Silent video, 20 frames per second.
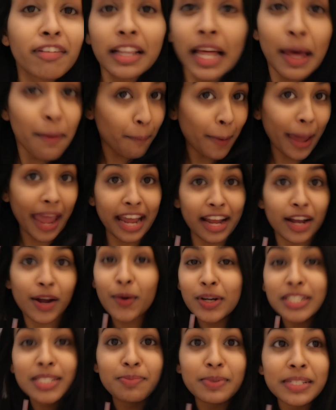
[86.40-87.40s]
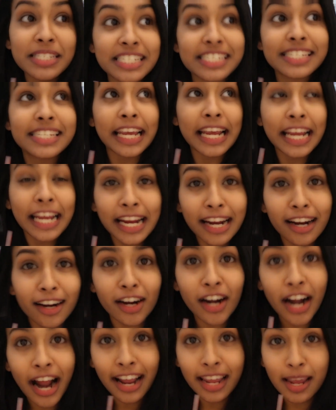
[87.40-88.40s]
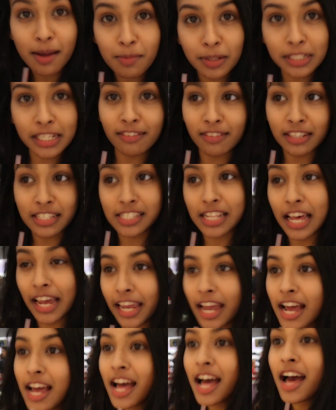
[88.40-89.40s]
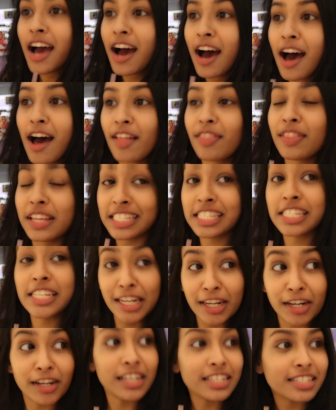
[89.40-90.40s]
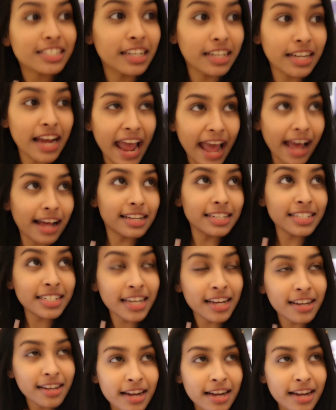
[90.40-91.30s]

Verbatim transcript: Flipping, Christmas is here. I can't believe this, like, this year is gonna end.